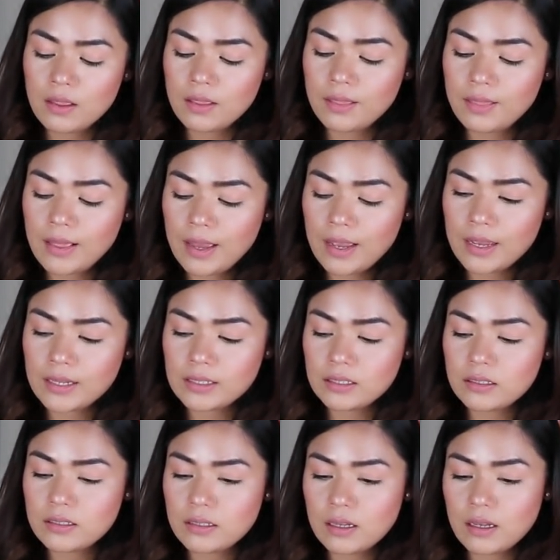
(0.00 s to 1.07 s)

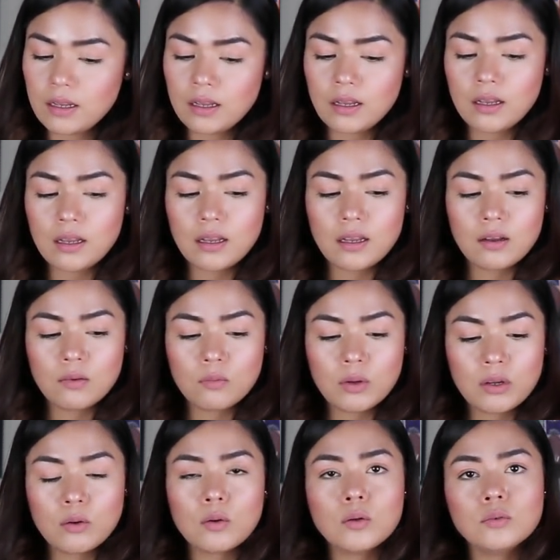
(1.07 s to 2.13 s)
that, uh,
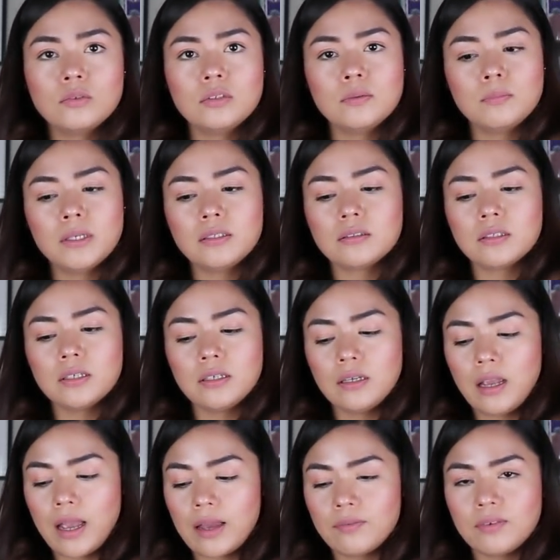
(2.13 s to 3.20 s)
well, ultimately
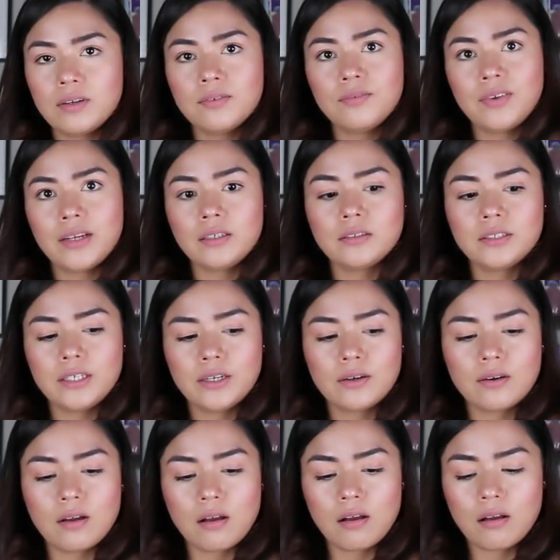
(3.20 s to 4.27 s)
have an effect
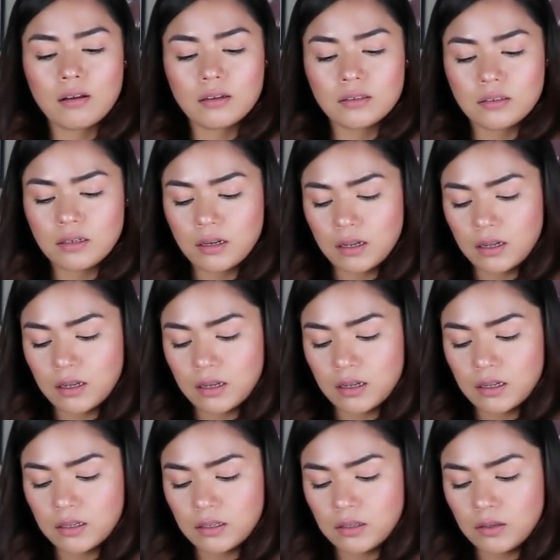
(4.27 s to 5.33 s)
here on
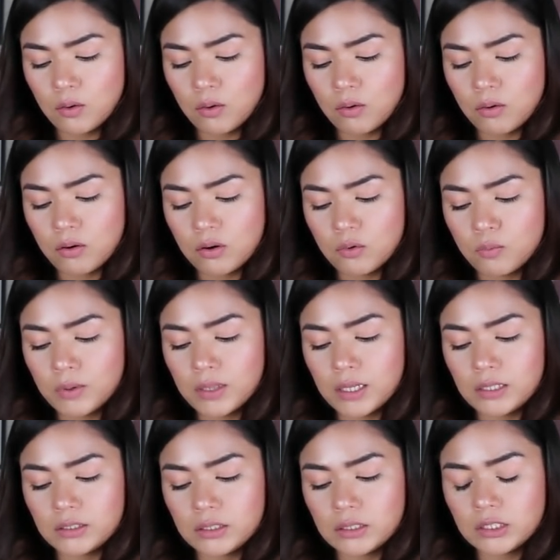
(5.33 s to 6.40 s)
uh, your
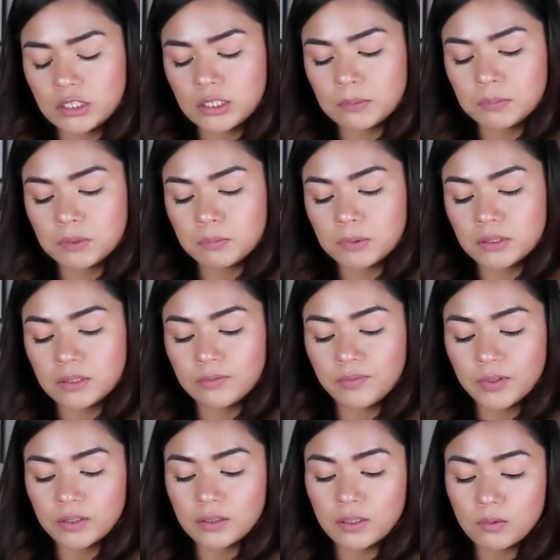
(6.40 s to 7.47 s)
relationships,
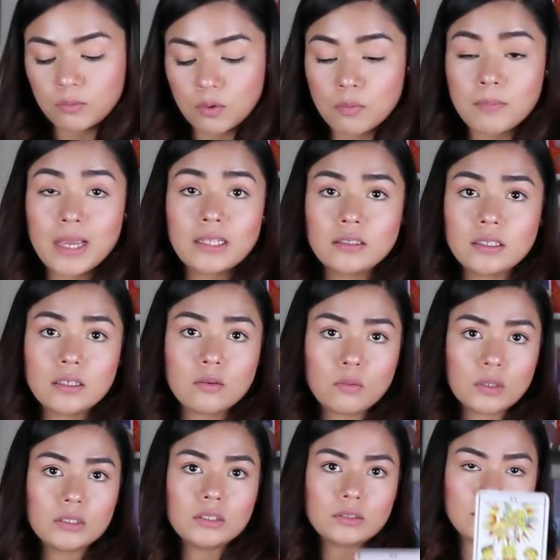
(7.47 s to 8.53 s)
specifically romantic
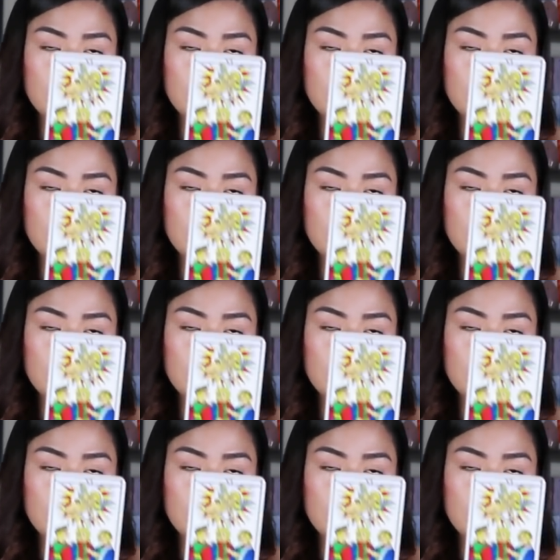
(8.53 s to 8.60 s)
ones,